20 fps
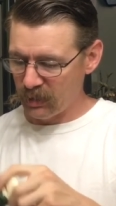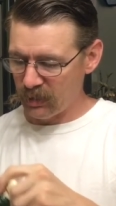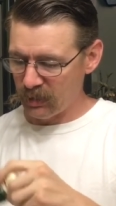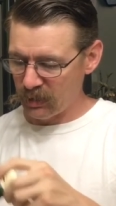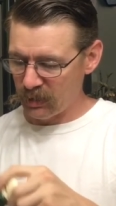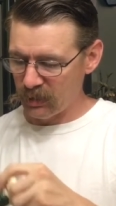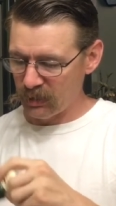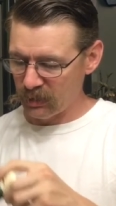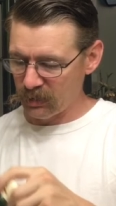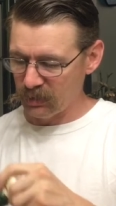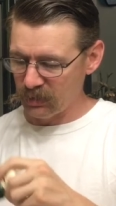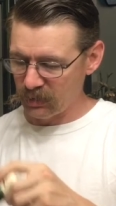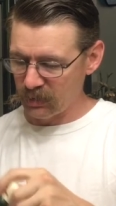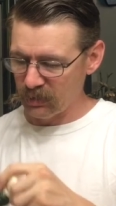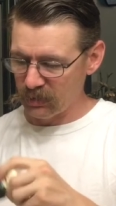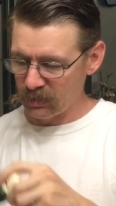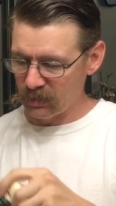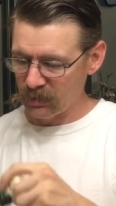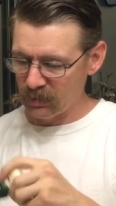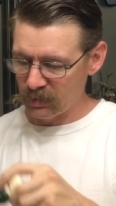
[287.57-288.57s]

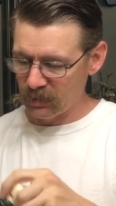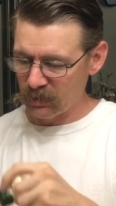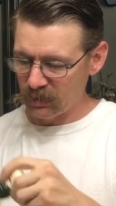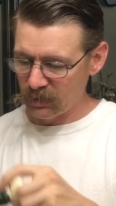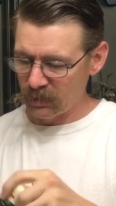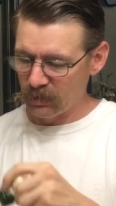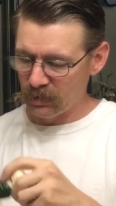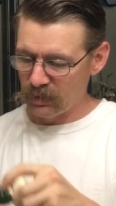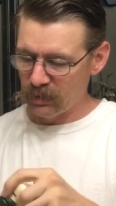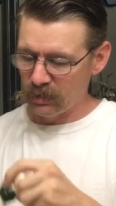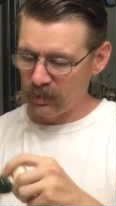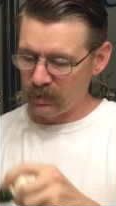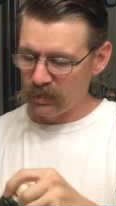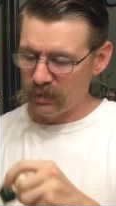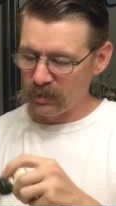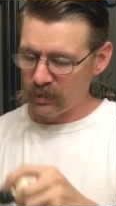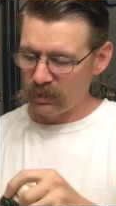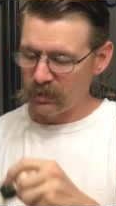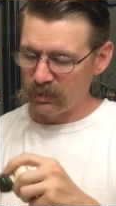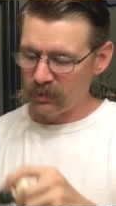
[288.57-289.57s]

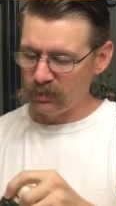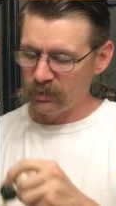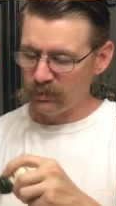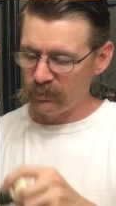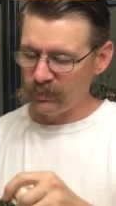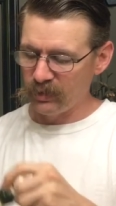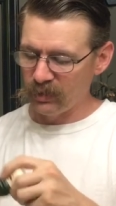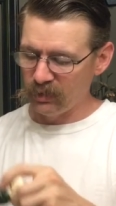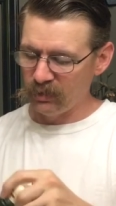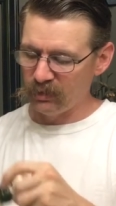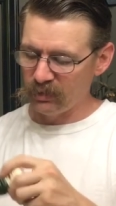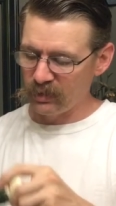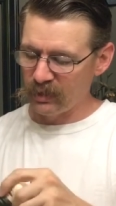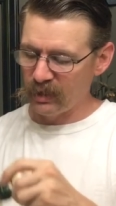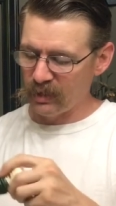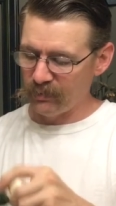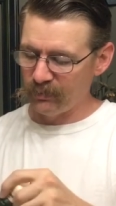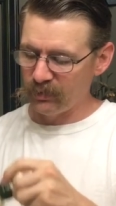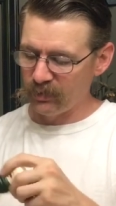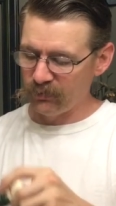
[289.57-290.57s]
Going to spend a little
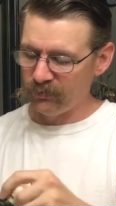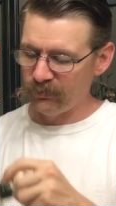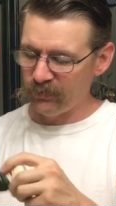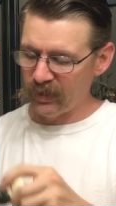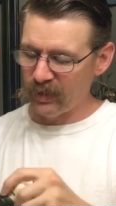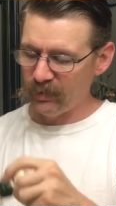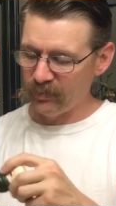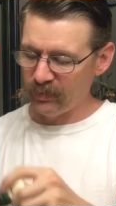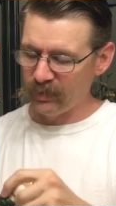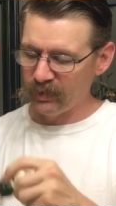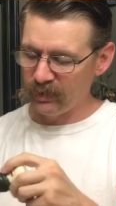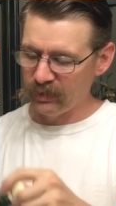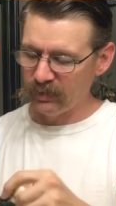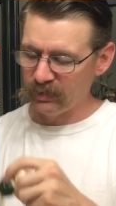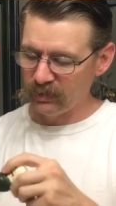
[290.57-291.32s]
time with the family.